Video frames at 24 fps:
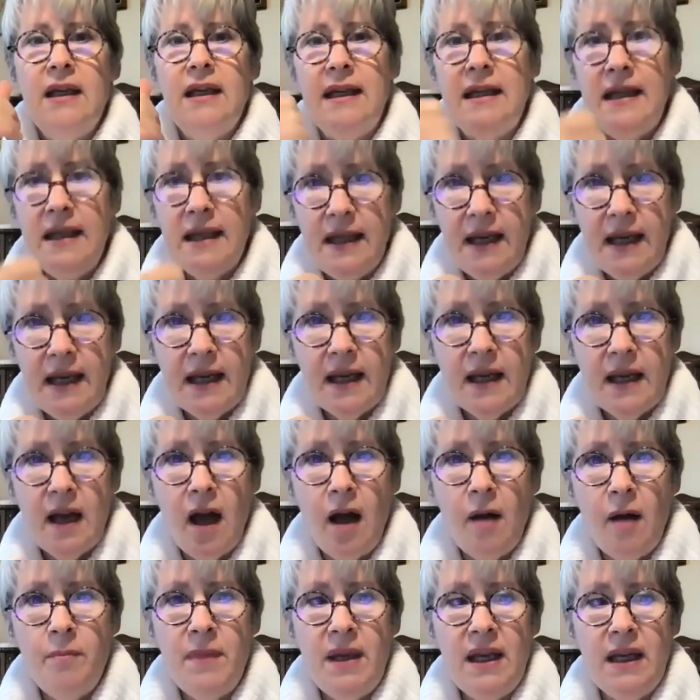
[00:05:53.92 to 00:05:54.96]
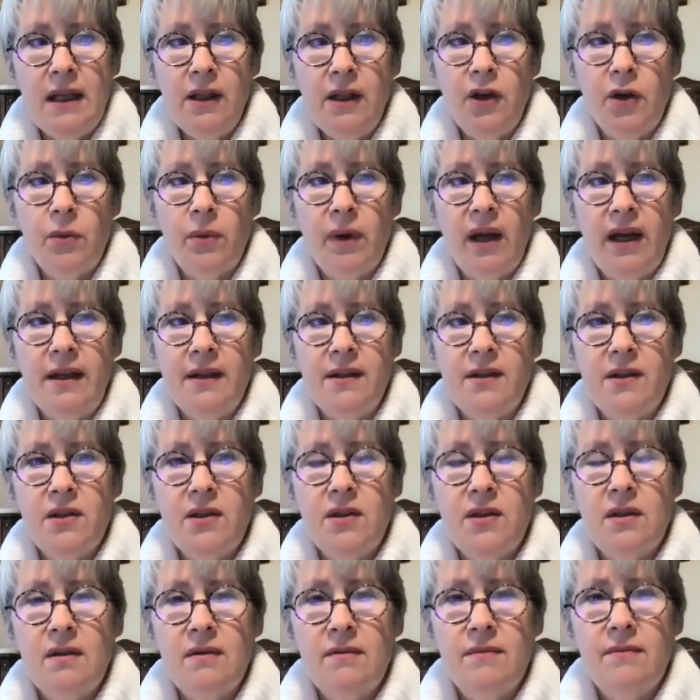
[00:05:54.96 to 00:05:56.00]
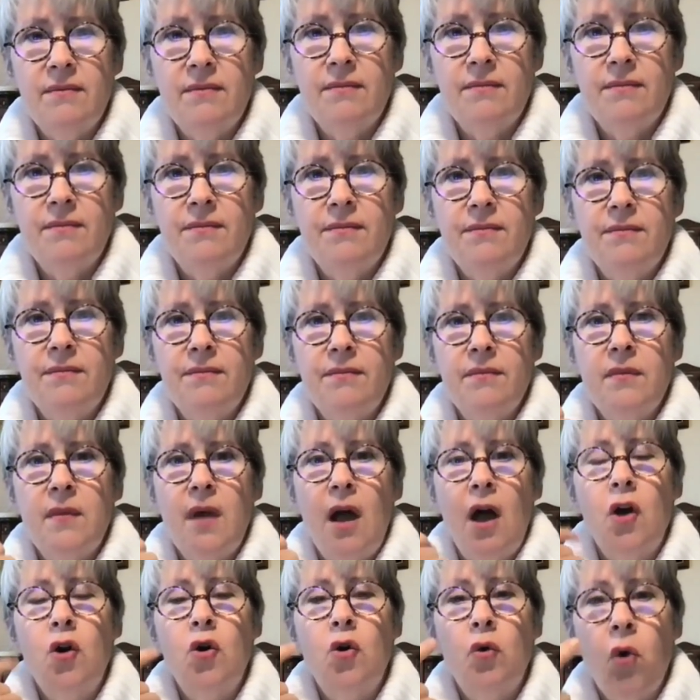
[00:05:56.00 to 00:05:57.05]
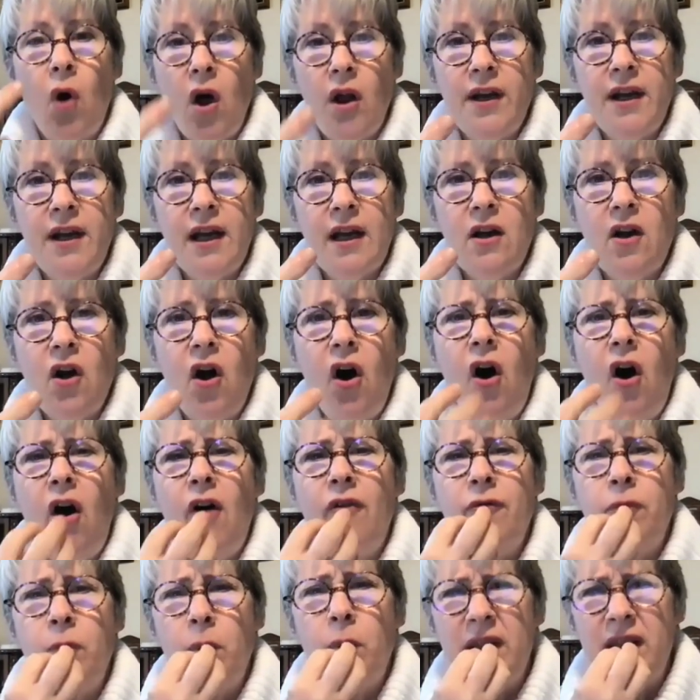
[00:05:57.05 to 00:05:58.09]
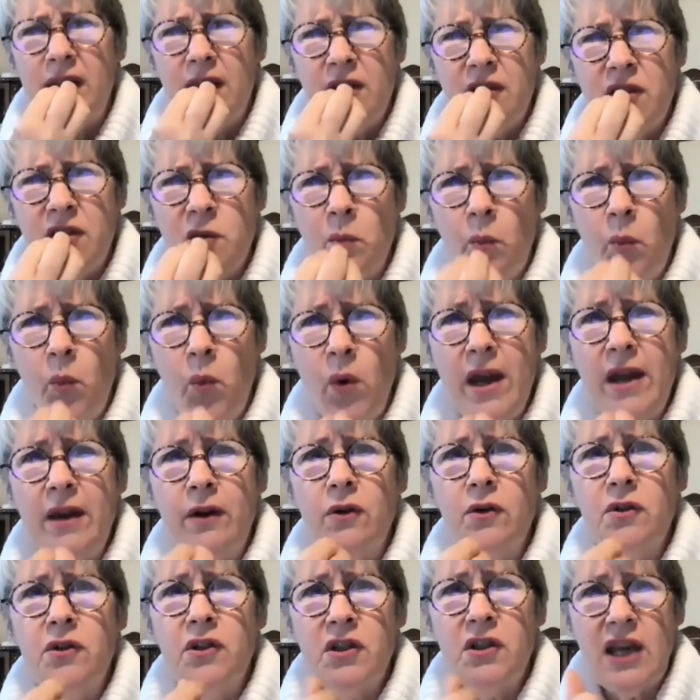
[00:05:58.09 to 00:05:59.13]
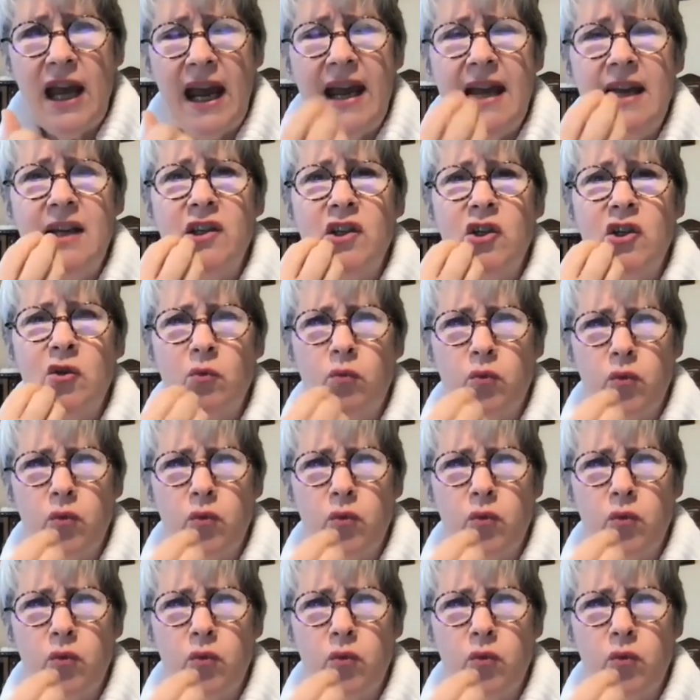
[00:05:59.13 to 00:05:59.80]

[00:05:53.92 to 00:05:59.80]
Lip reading: Eating ameliorates. A chronic cough with this weird taste,